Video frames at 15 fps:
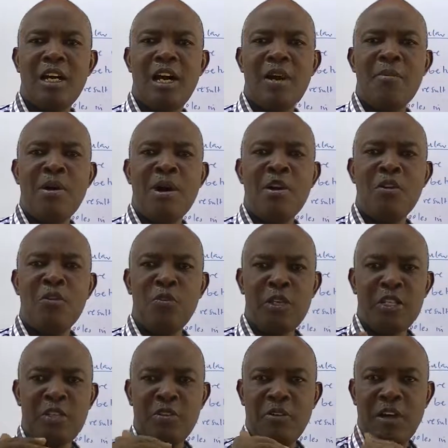among
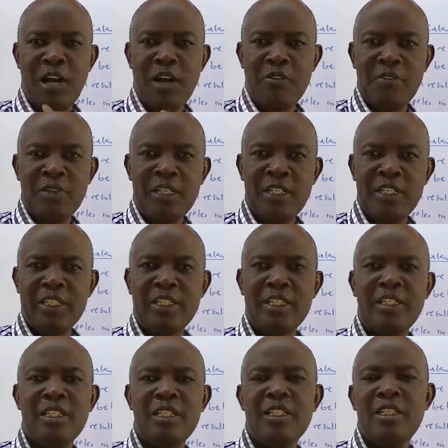which you have these
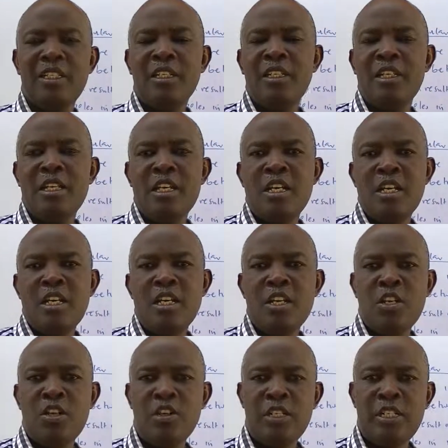
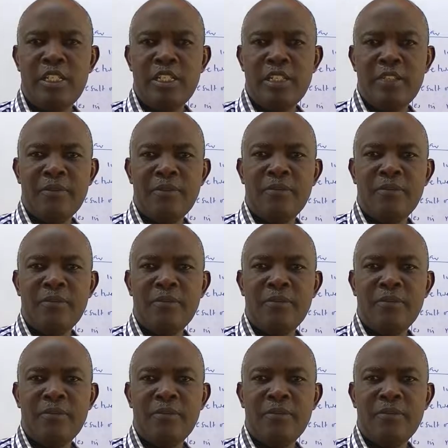notes.